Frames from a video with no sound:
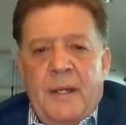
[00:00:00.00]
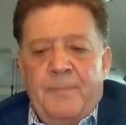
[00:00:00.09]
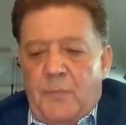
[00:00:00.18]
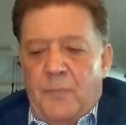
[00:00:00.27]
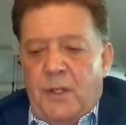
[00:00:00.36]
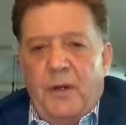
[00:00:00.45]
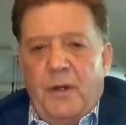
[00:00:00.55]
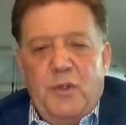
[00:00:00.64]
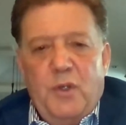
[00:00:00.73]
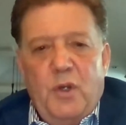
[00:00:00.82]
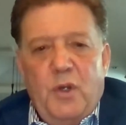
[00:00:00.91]
know, if you go
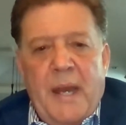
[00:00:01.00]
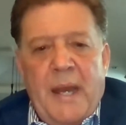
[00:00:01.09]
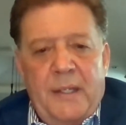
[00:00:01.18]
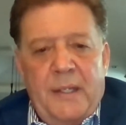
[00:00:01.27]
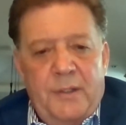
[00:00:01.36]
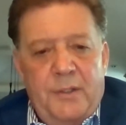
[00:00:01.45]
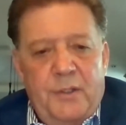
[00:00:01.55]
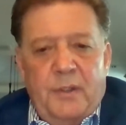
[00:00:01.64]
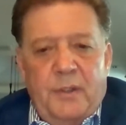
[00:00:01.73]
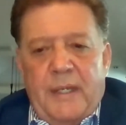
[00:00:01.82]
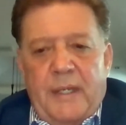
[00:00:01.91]
back and you look
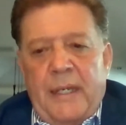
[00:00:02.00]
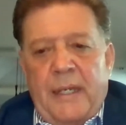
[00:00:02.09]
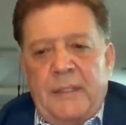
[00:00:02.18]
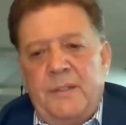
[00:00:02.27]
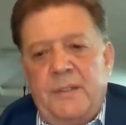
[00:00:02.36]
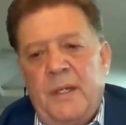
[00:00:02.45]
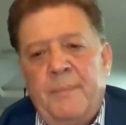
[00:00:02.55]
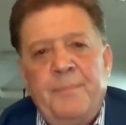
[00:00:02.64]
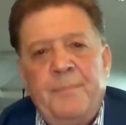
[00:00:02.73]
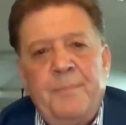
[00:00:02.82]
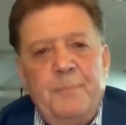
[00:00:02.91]
at page
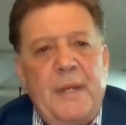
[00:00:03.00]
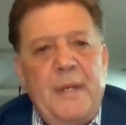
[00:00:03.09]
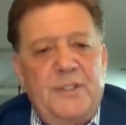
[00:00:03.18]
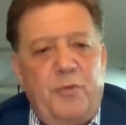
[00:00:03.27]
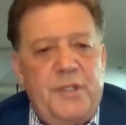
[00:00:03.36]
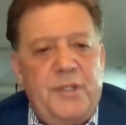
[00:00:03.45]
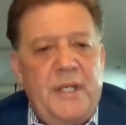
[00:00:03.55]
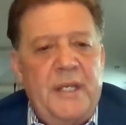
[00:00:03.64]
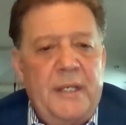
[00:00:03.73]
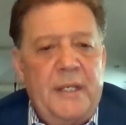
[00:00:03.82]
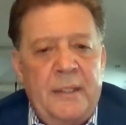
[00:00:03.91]
14 again,
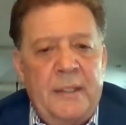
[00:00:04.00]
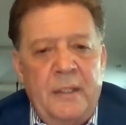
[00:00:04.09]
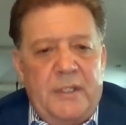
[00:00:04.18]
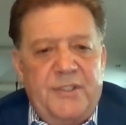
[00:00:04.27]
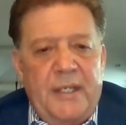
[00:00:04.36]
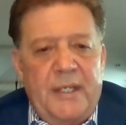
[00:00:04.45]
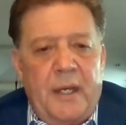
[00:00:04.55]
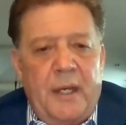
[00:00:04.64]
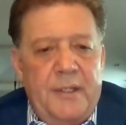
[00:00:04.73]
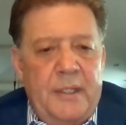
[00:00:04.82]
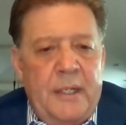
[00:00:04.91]
you can see a lot
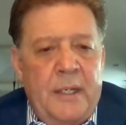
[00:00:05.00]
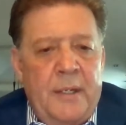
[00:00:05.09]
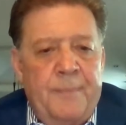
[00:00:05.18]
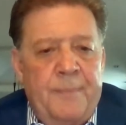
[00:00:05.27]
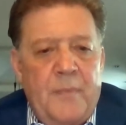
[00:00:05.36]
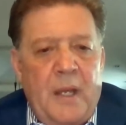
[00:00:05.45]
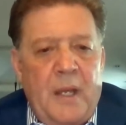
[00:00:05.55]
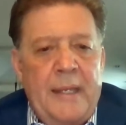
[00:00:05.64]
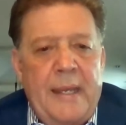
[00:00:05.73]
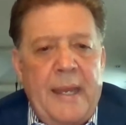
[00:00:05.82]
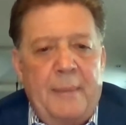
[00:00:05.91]
of the
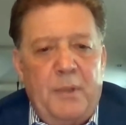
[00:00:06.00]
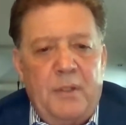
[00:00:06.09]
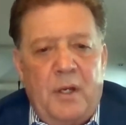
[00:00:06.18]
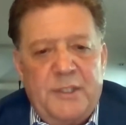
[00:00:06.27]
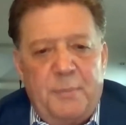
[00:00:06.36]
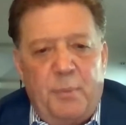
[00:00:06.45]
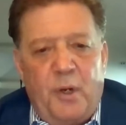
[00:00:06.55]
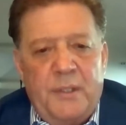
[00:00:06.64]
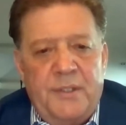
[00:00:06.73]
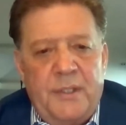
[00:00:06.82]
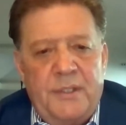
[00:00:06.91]
high capital cost
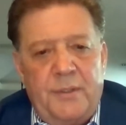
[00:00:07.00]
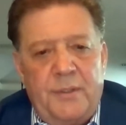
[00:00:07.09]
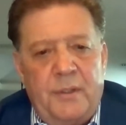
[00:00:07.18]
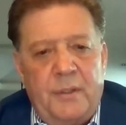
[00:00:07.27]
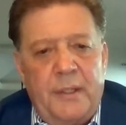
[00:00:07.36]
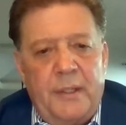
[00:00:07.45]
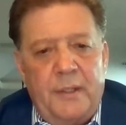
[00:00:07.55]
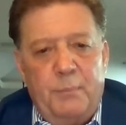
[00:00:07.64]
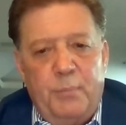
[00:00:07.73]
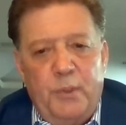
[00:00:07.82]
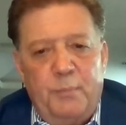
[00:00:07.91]
projects or a lot of
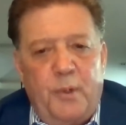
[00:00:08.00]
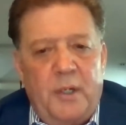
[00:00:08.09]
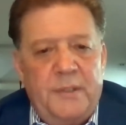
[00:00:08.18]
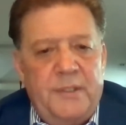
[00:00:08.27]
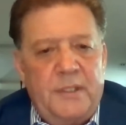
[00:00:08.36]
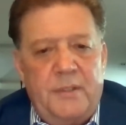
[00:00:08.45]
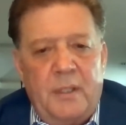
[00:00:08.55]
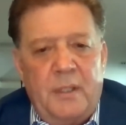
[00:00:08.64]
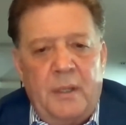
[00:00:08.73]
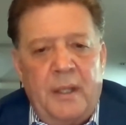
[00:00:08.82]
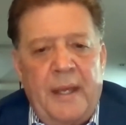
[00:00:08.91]
the blue projects
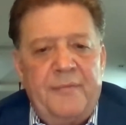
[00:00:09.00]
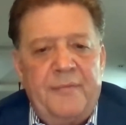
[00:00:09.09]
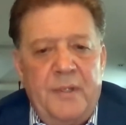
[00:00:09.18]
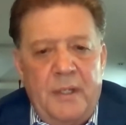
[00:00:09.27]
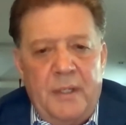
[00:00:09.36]
to the left